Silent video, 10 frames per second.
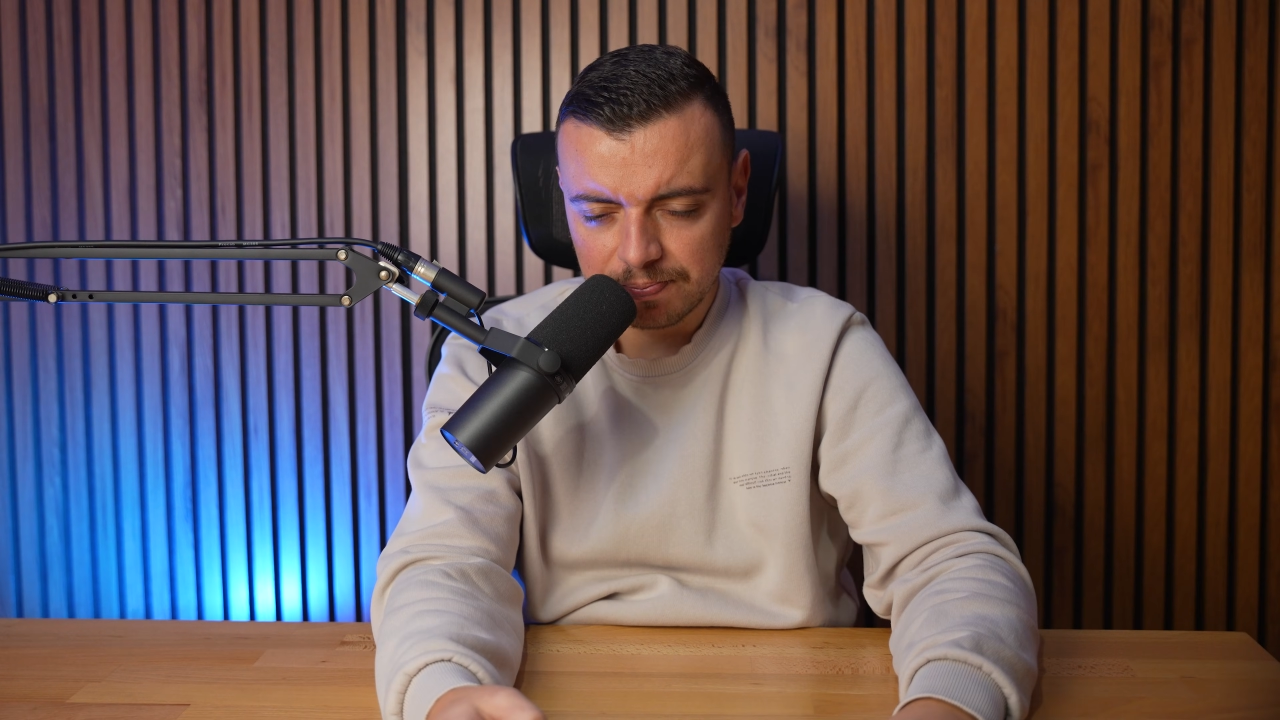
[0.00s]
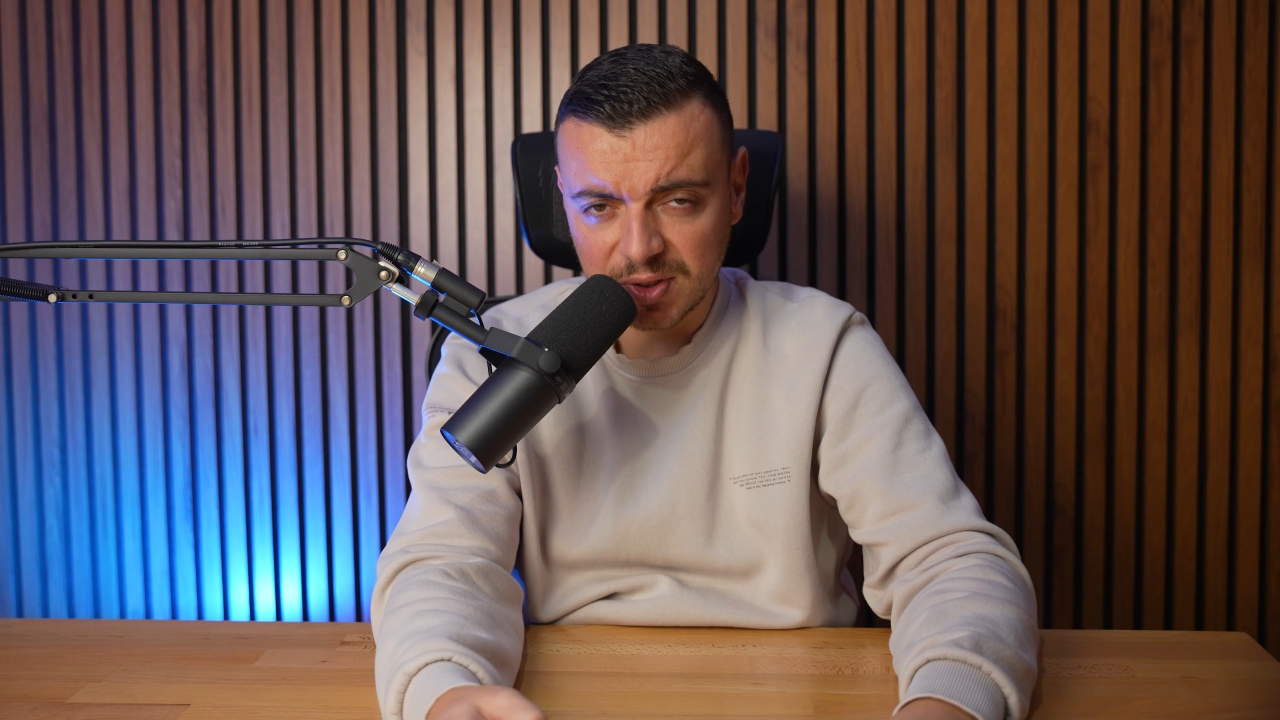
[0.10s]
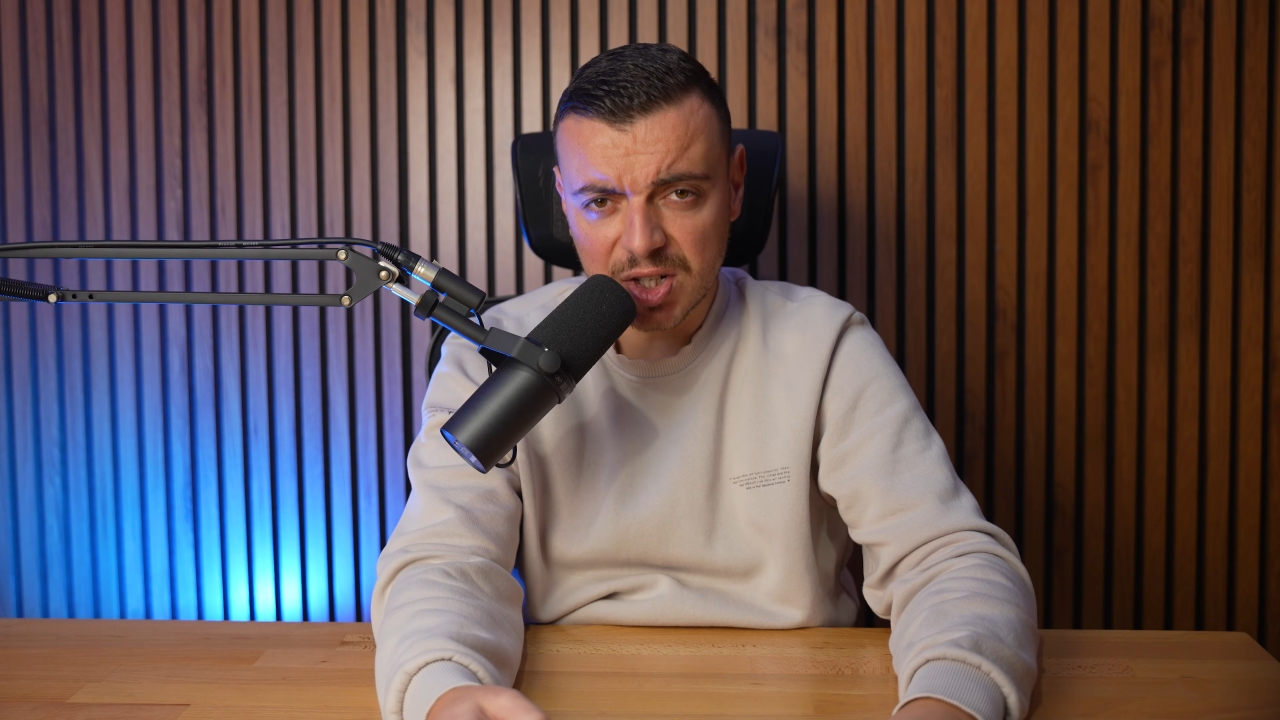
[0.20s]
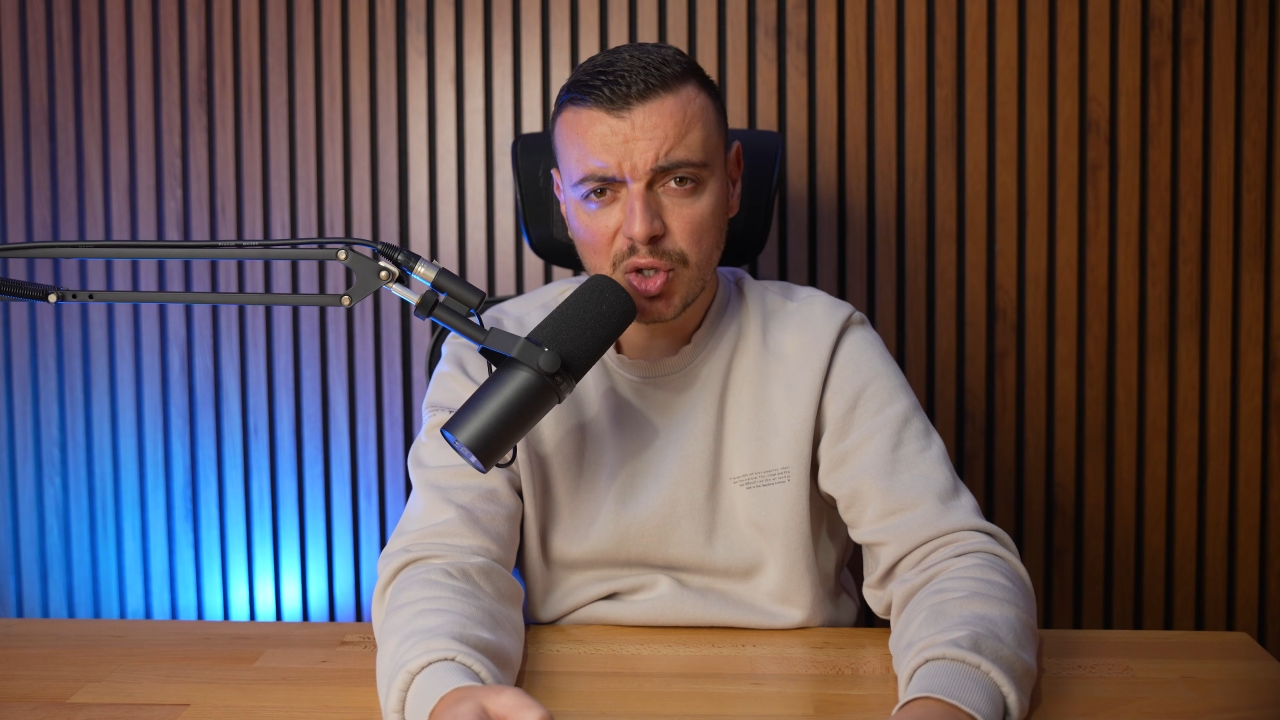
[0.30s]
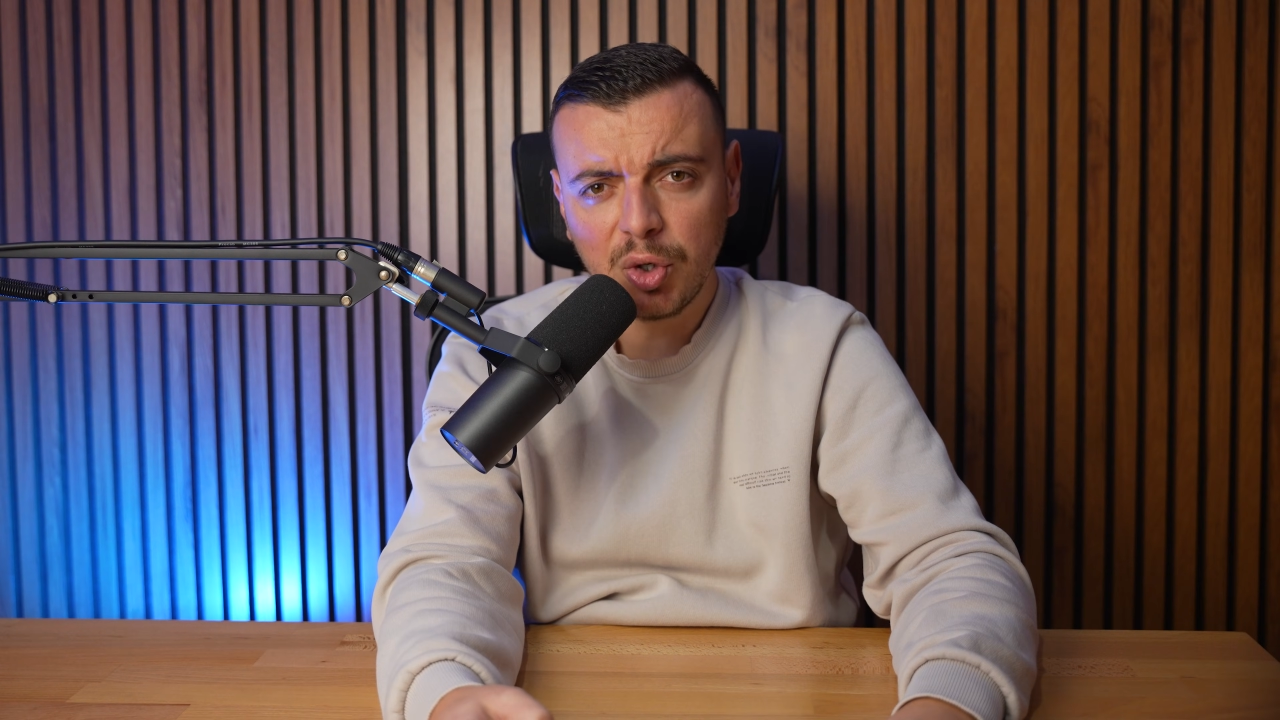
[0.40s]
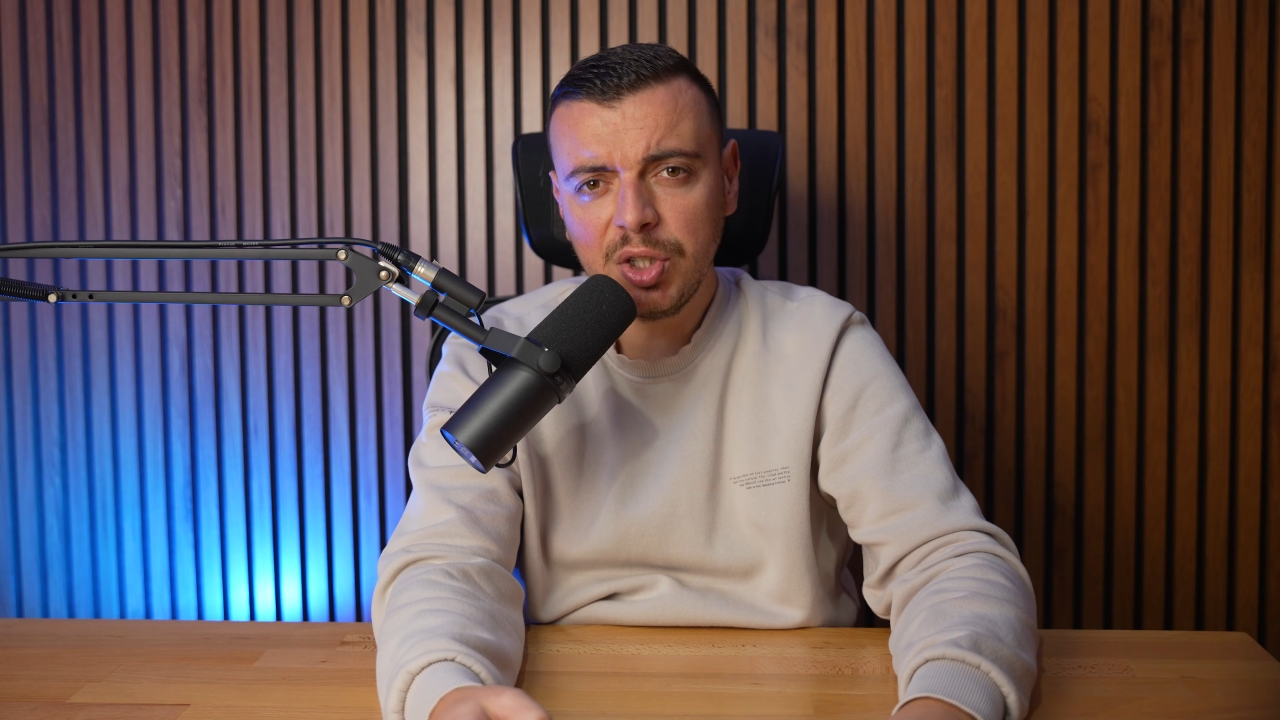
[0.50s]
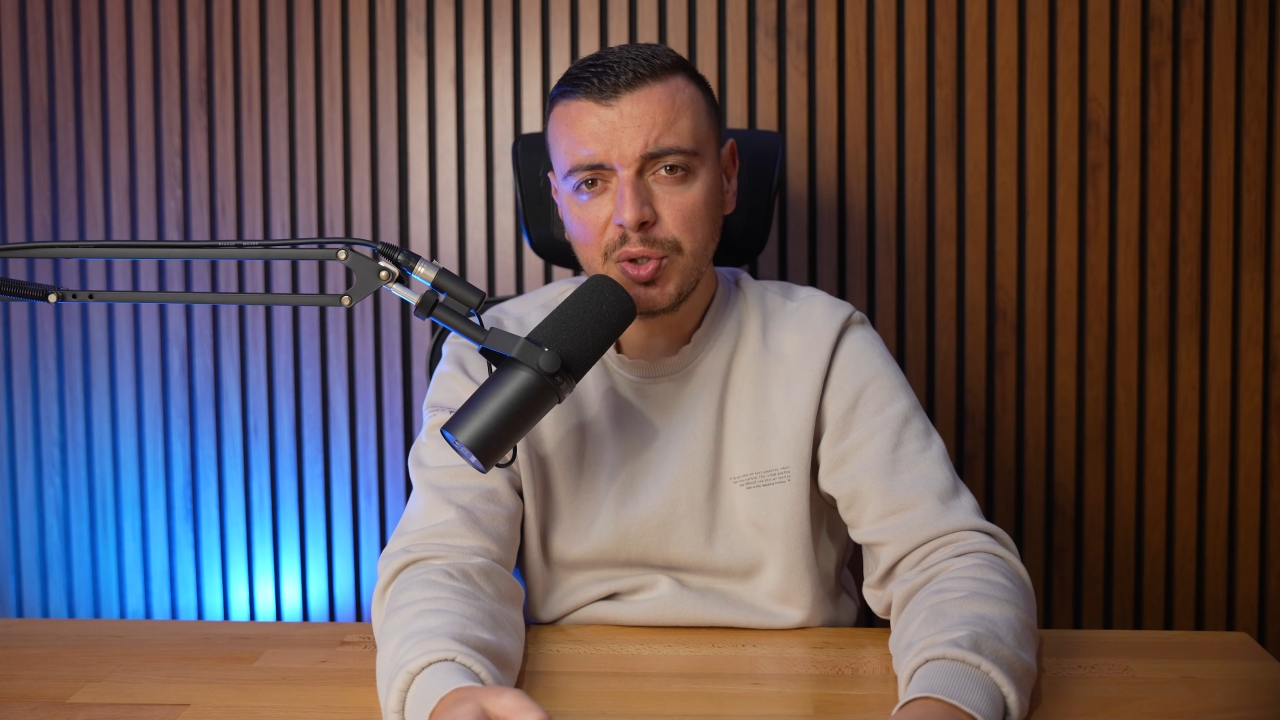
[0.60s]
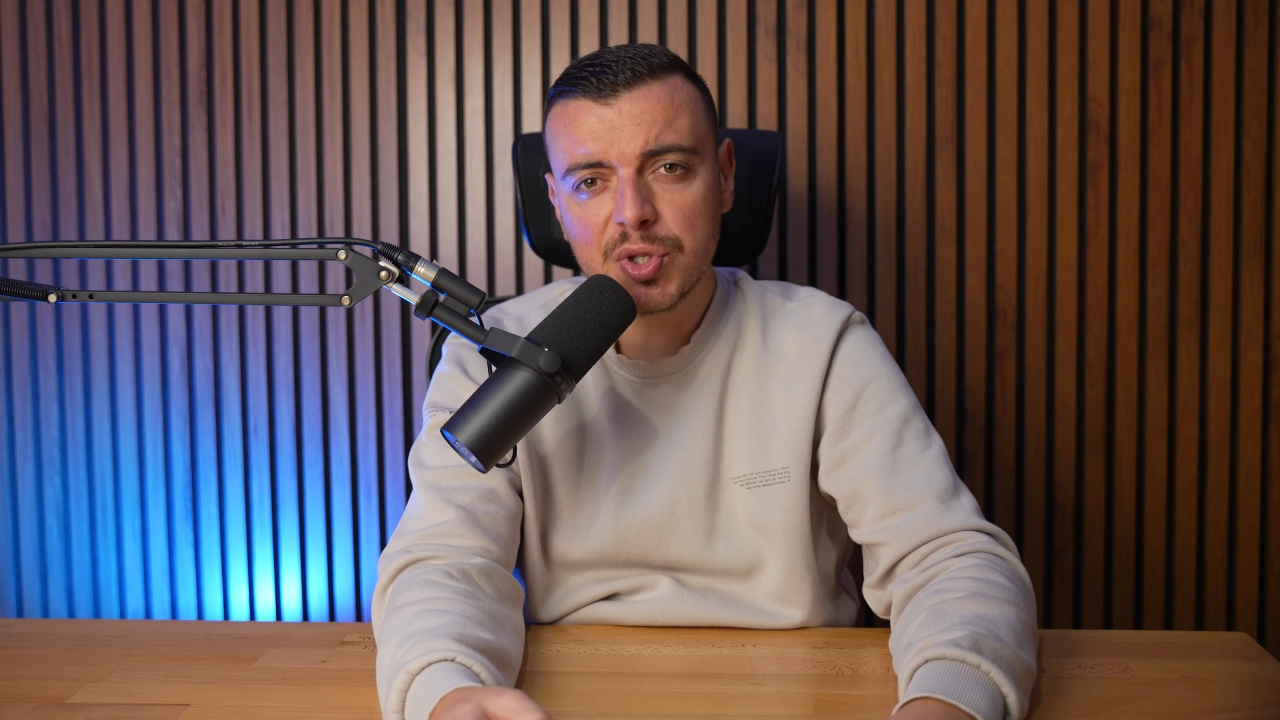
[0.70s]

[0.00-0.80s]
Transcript: there's no need